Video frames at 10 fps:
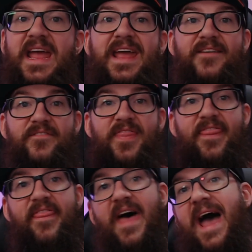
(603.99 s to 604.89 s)
If
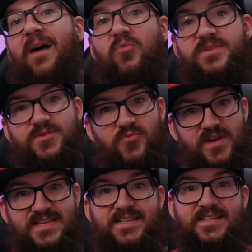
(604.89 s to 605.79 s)
that was a
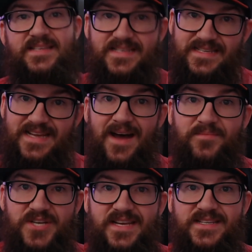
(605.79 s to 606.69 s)
reason to
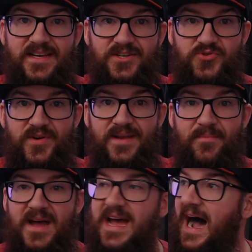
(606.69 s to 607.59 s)
stop chasing a dream,